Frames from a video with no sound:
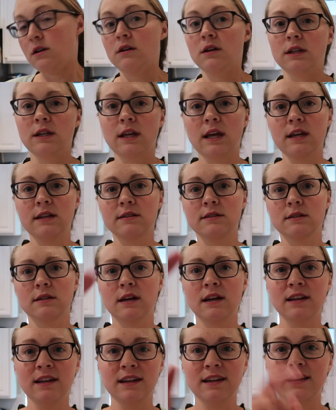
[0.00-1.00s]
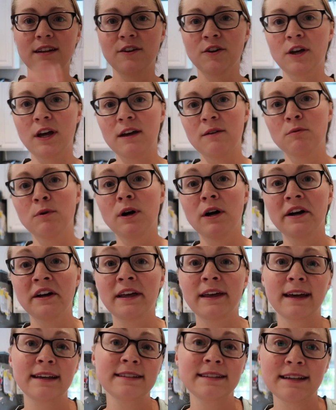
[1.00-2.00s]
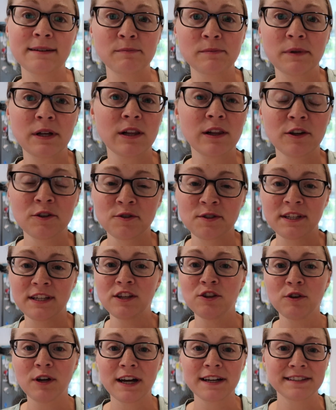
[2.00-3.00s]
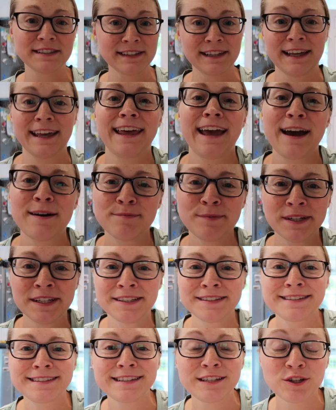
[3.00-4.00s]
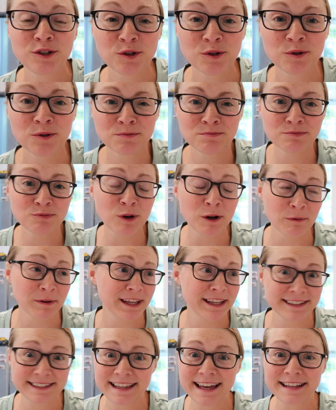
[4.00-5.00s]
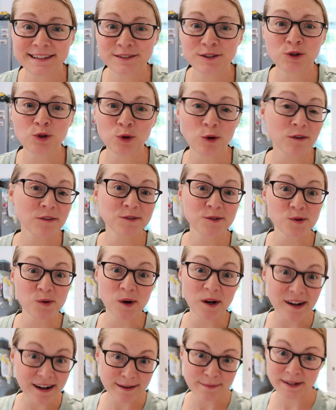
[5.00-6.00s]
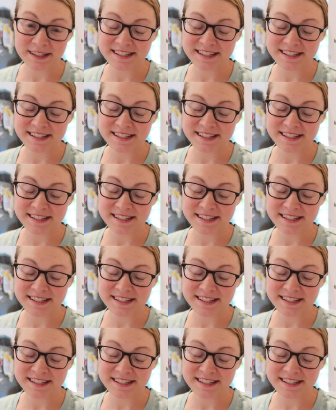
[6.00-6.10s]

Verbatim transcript: in case I need it. Okay, well, I guess I'm closing you guys in the cabinet. See you when we get to that cool store. I'm